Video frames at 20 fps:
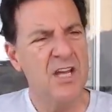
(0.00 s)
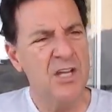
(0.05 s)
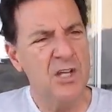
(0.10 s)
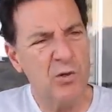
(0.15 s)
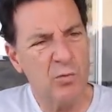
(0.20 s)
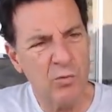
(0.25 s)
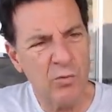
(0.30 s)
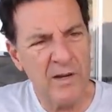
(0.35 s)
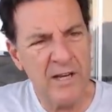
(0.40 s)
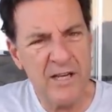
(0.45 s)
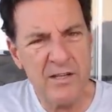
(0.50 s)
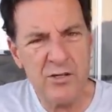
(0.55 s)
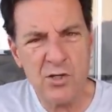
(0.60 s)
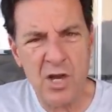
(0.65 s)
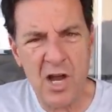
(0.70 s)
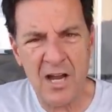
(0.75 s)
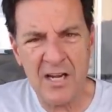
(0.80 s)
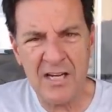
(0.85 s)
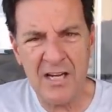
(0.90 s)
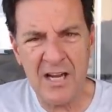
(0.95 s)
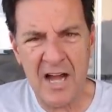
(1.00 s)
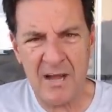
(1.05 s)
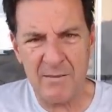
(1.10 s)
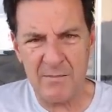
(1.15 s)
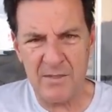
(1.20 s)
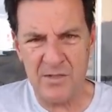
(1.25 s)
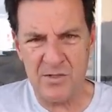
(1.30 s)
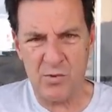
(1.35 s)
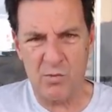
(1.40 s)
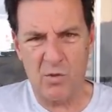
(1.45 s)
You read John
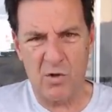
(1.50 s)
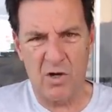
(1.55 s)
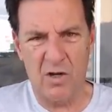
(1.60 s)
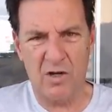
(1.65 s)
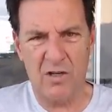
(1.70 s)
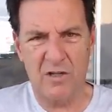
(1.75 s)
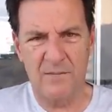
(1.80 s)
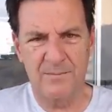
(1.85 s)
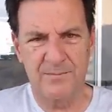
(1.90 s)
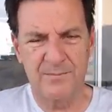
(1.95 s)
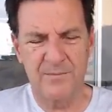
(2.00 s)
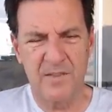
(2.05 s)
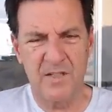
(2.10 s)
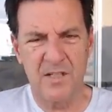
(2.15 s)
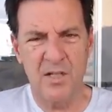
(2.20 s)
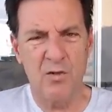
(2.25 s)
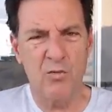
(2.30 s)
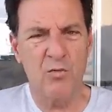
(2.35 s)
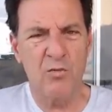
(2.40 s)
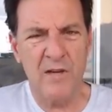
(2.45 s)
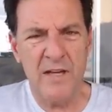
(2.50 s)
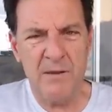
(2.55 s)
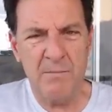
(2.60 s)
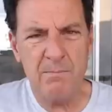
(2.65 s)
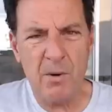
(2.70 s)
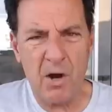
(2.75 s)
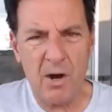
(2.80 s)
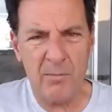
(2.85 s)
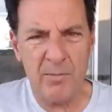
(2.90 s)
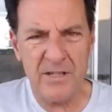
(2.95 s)
Gottman's work. You
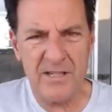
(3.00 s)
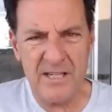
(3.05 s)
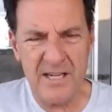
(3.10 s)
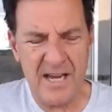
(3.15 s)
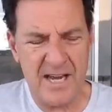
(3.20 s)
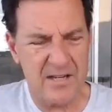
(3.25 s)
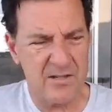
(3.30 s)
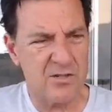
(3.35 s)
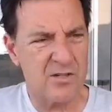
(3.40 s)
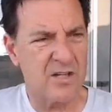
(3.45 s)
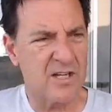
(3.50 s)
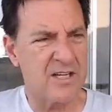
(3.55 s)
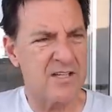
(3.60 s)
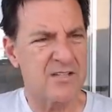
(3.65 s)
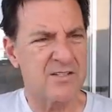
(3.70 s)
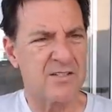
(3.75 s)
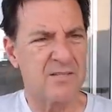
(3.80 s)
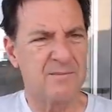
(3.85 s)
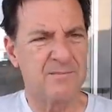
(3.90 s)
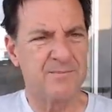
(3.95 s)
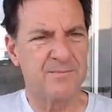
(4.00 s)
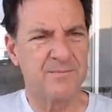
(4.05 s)
read Barbara DeAngelis.